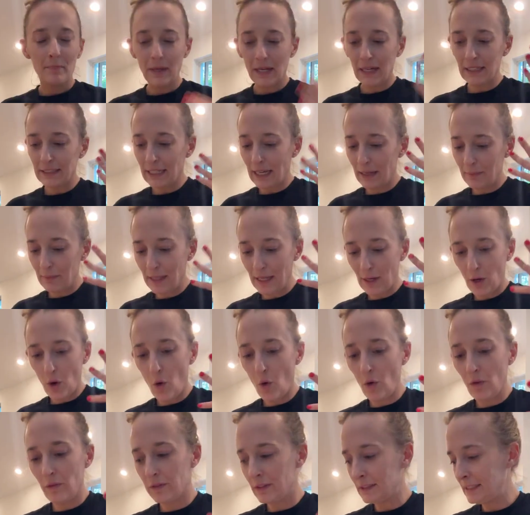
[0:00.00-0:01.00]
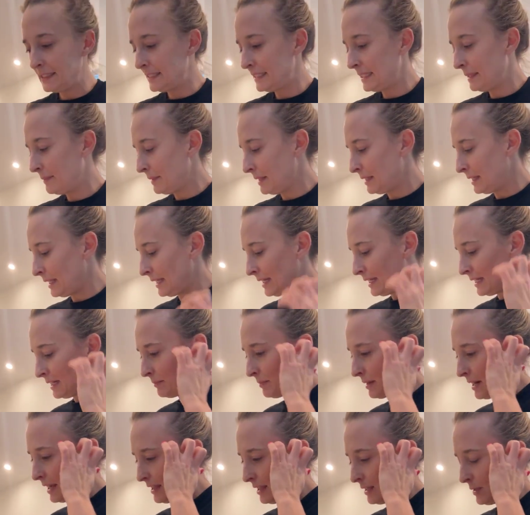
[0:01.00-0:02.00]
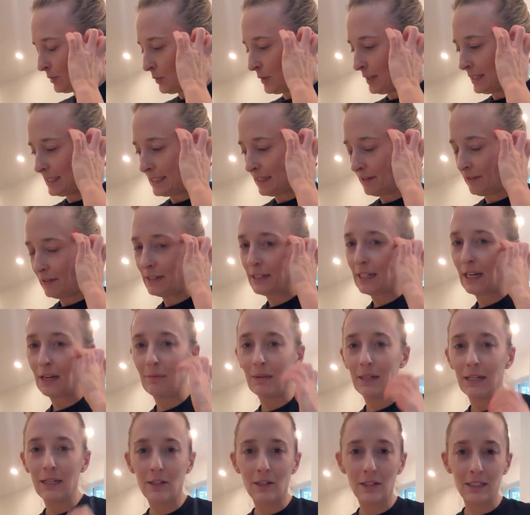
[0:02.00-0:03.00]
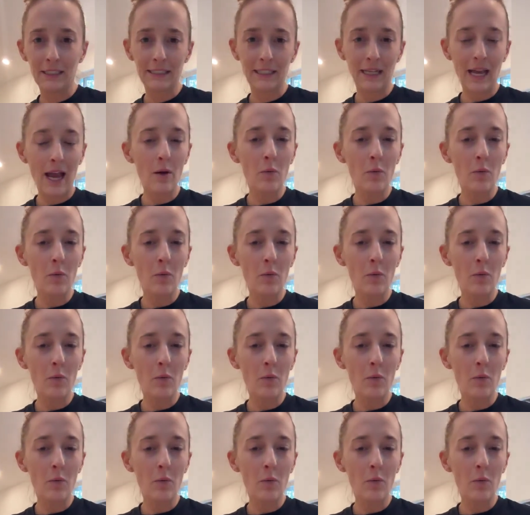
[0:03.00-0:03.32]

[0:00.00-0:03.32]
Because I'm like overstimulated by the noise every time I cook.